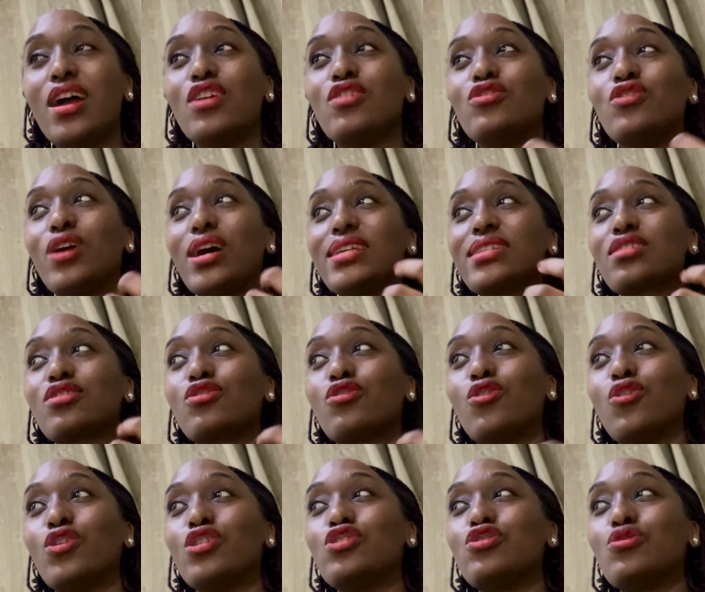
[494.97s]
you ask
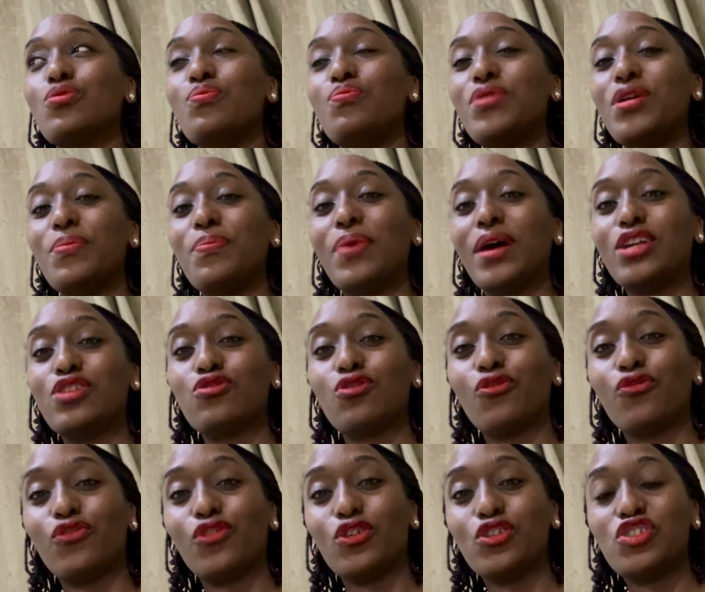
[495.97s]
God to be part
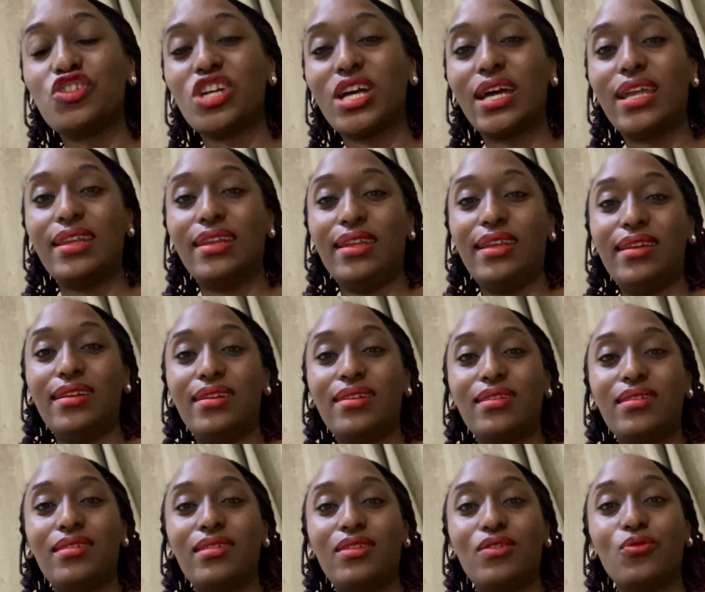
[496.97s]
of your journey,
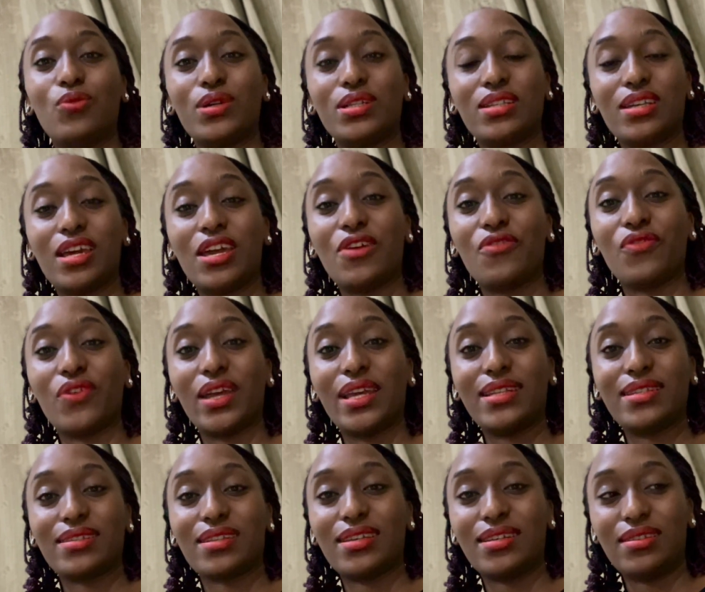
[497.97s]
whatever
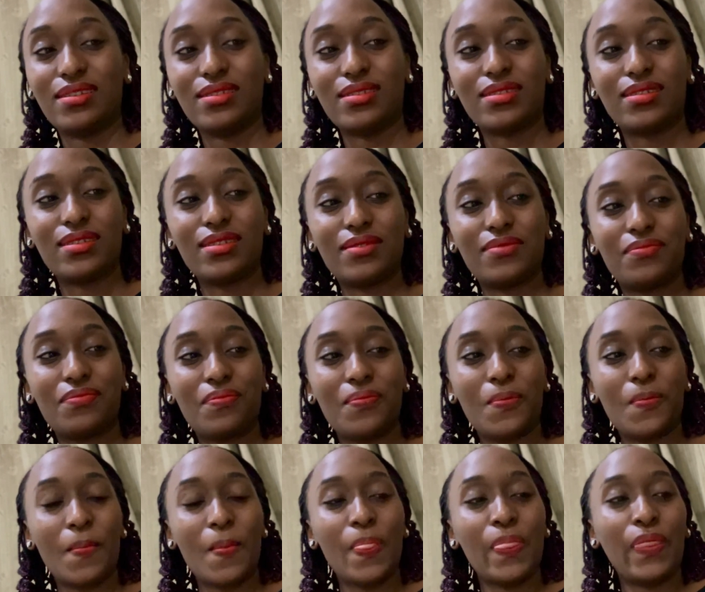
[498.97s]
it is.
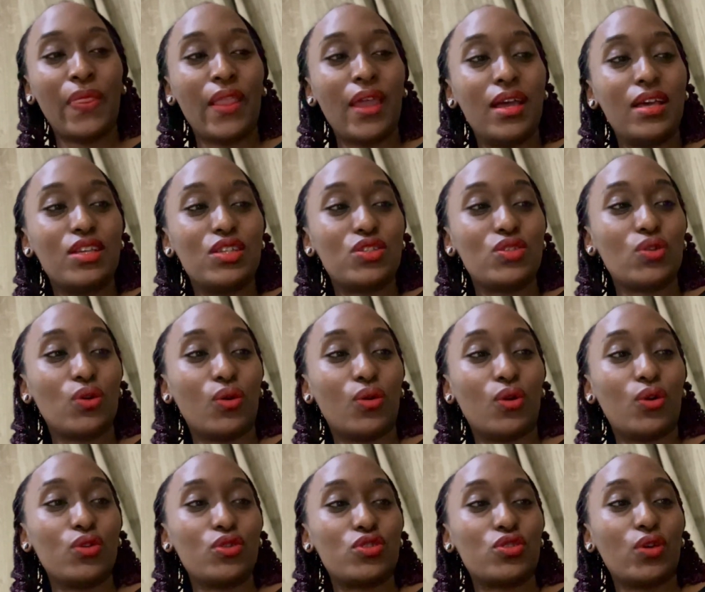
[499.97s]
So
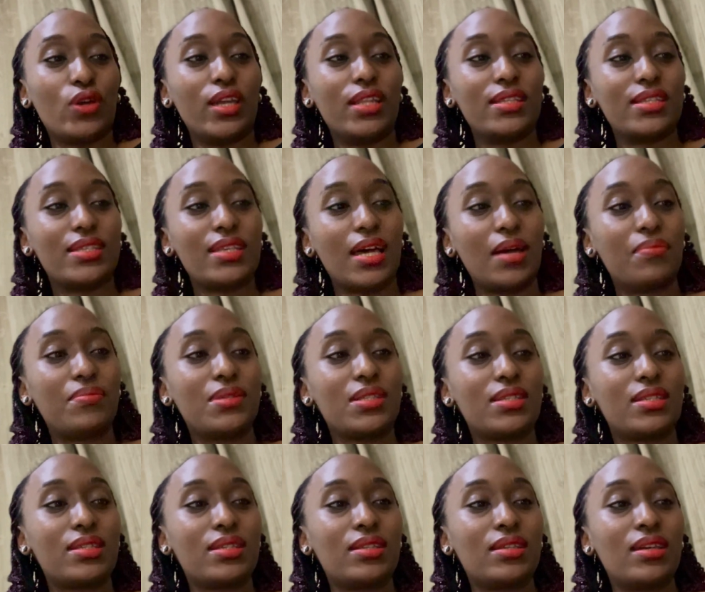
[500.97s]
also in
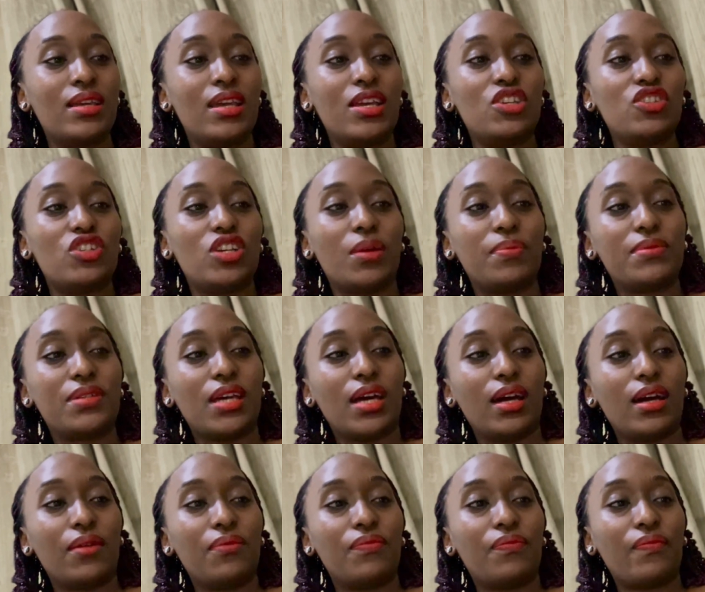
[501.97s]
Psalms
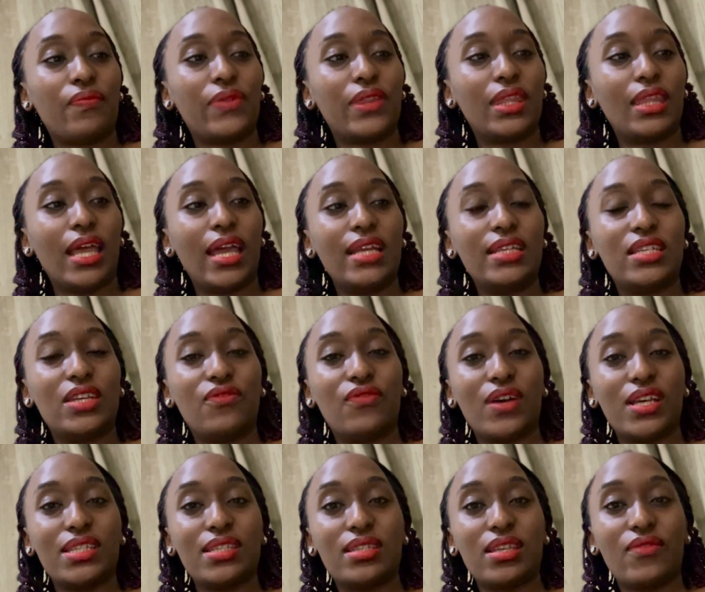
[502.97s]
chapter 90,
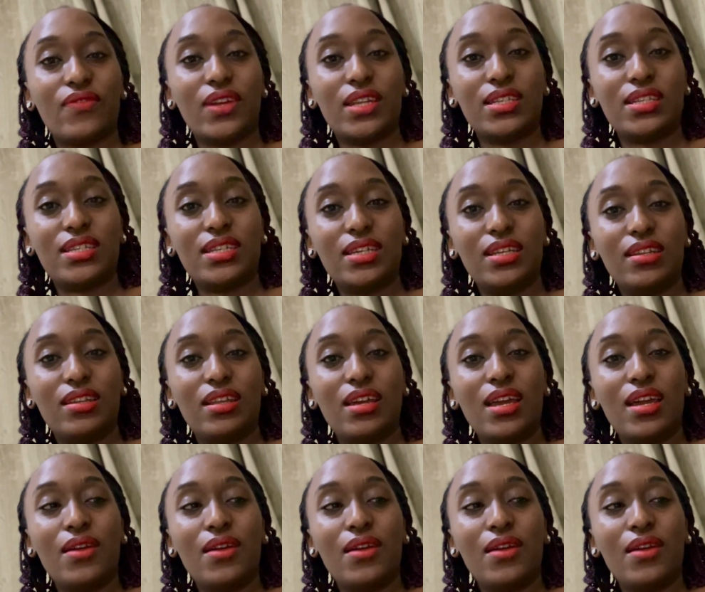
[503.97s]
verse 17,